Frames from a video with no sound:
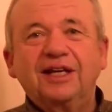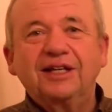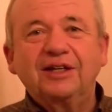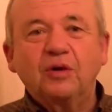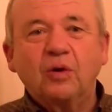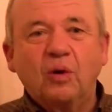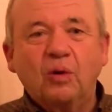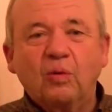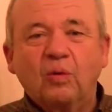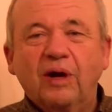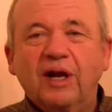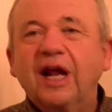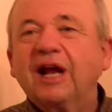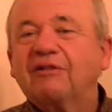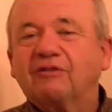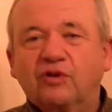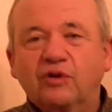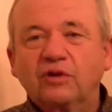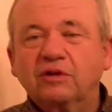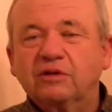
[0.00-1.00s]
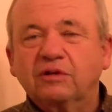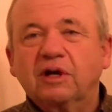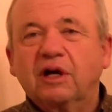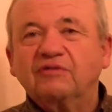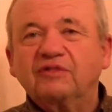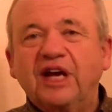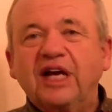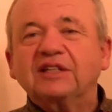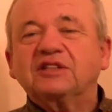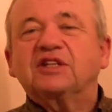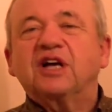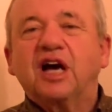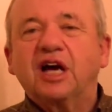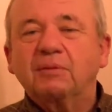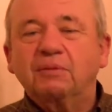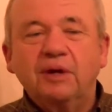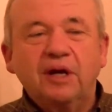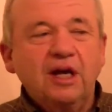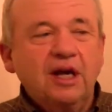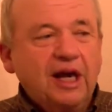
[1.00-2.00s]
or whatever of that
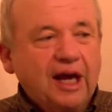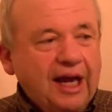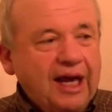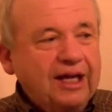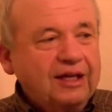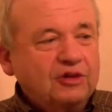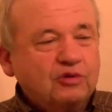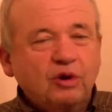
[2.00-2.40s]
type, and